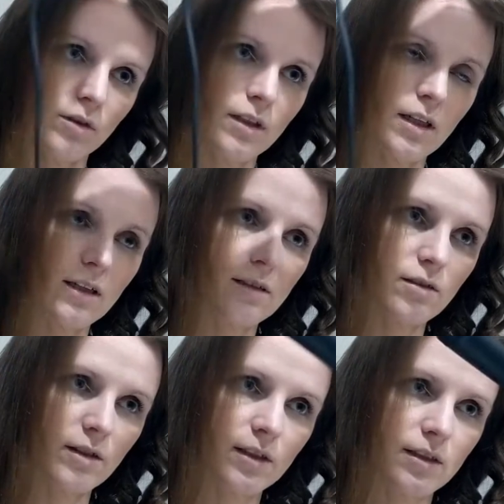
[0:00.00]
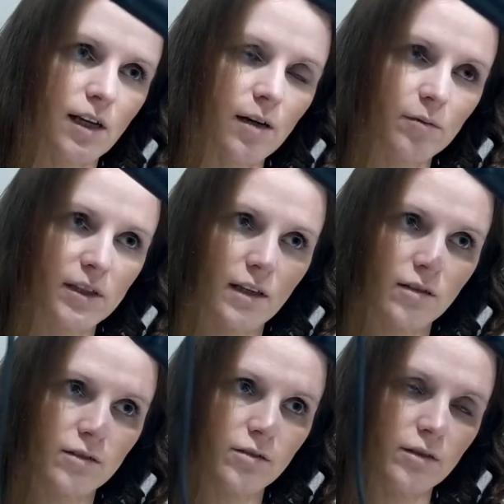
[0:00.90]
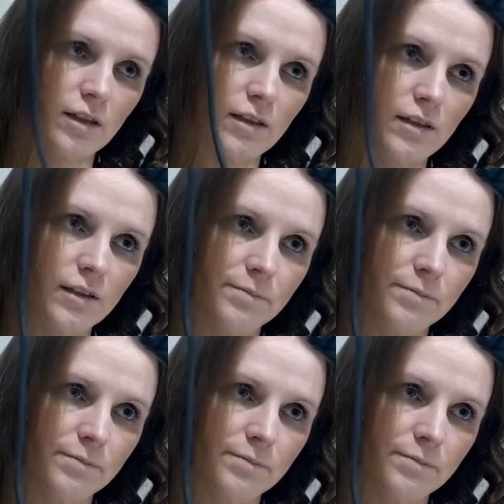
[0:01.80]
So this comes now to the